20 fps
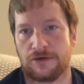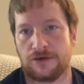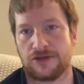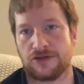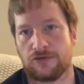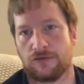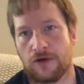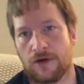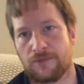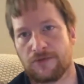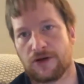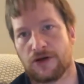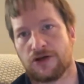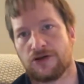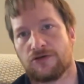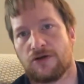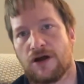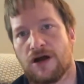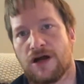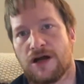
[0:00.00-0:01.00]
So I'm going to
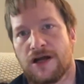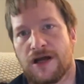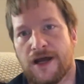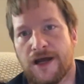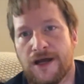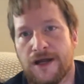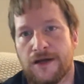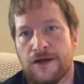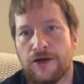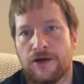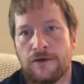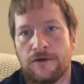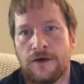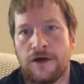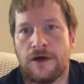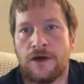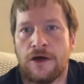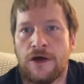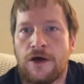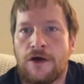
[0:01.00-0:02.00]
try and
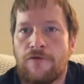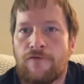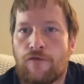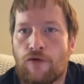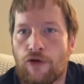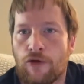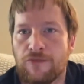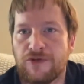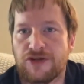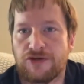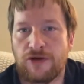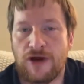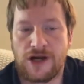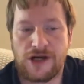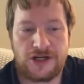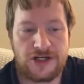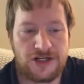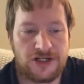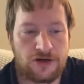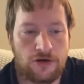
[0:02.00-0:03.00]
form
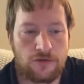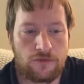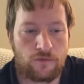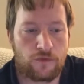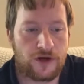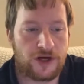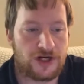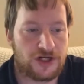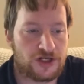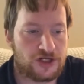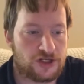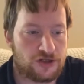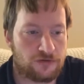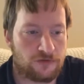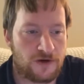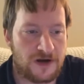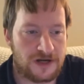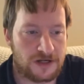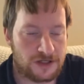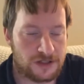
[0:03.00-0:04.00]
strategies on winning
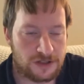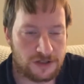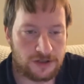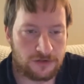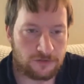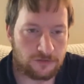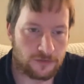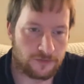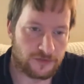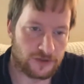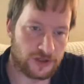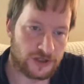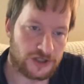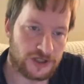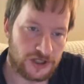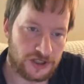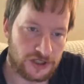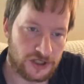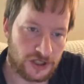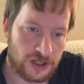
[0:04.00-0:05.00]
straights. So I'm going to
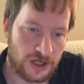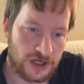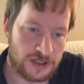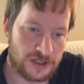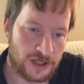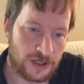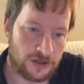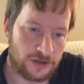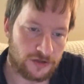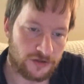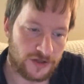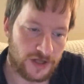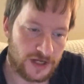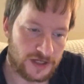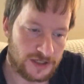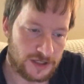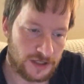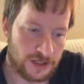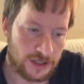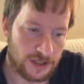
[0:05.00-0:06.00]
teach you guys how to do that
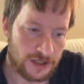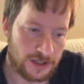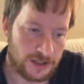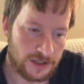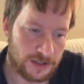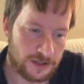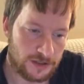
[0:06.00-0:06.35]
today.